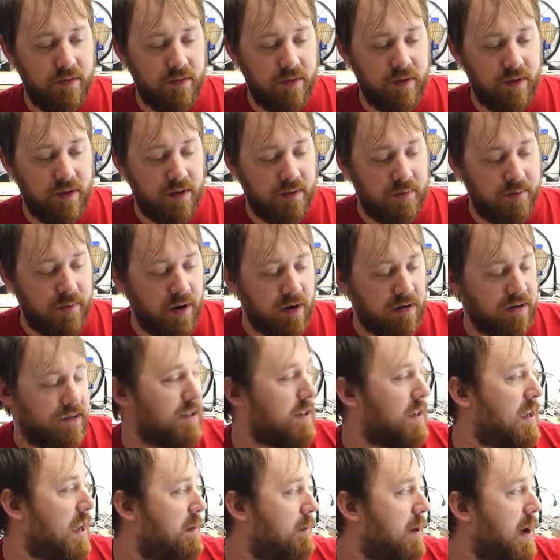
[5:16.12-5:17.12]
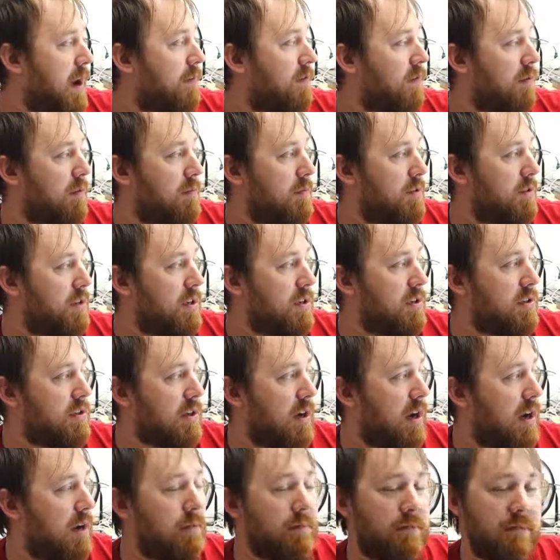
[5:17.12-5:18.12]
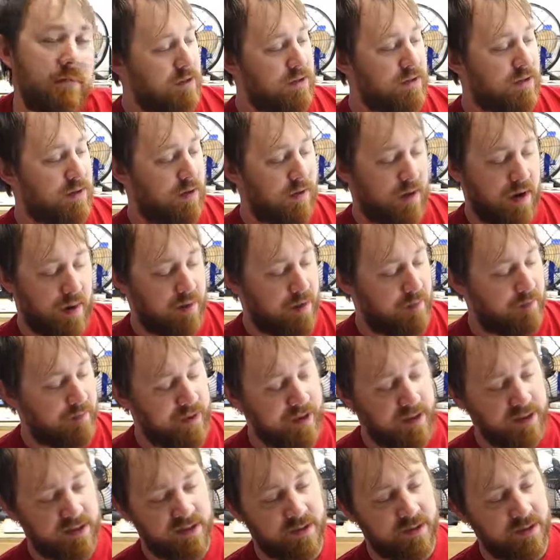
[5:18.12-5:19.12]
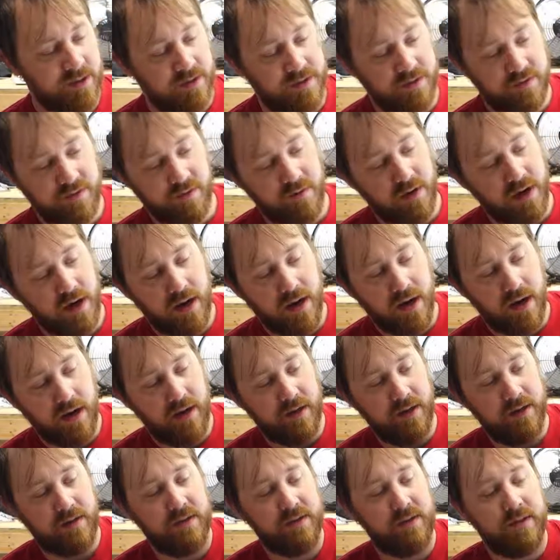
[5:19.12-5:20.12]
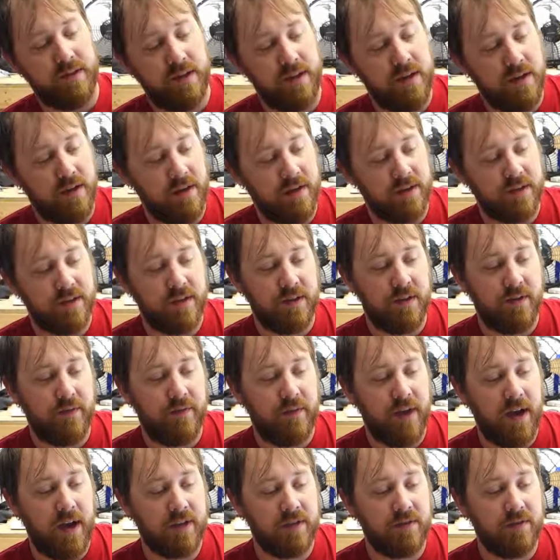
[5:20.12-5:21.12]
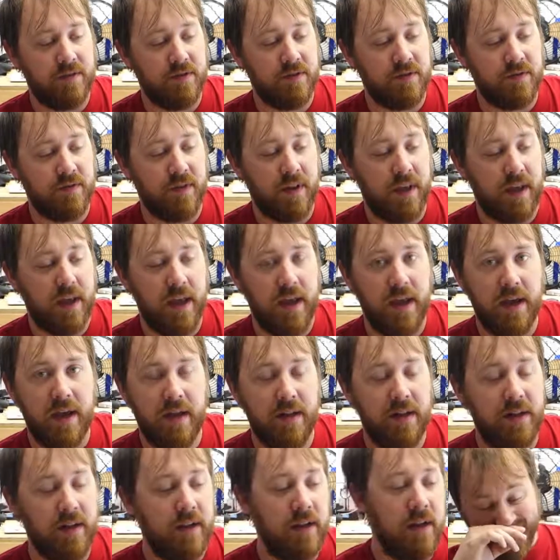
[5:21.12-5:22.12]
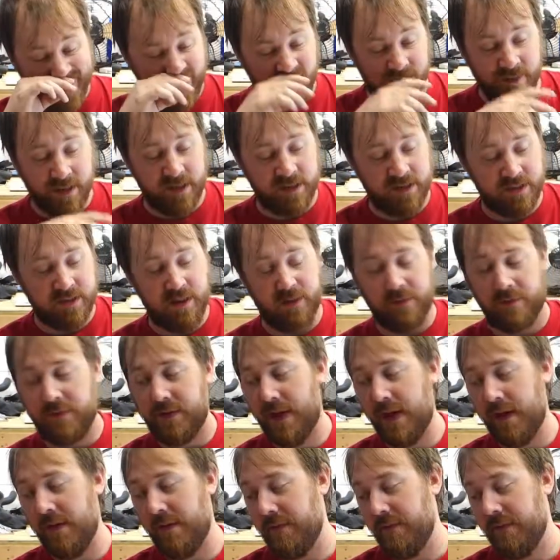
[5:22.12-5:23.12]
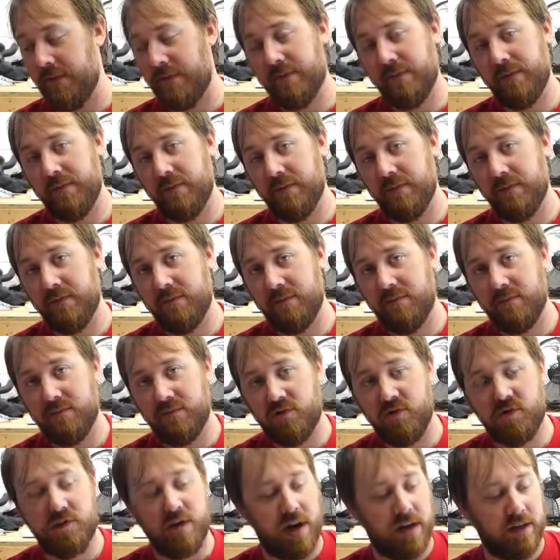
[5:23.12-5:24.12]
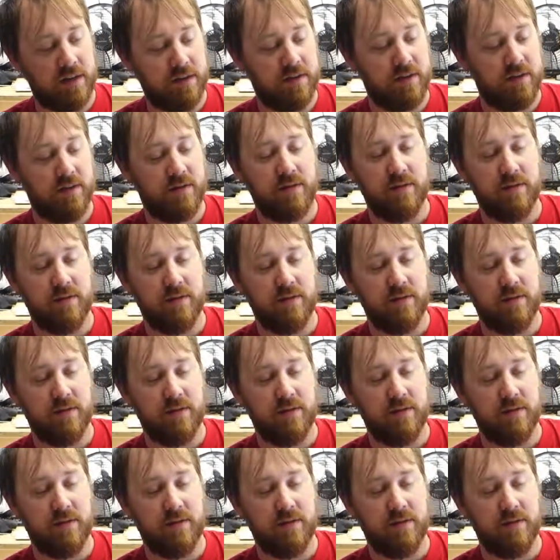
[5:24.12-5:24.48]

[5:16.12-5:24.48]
the parts that came back from the machine shop. So I've got my pistons, rods, this is the fasteners for the head. All that stuff they've checked.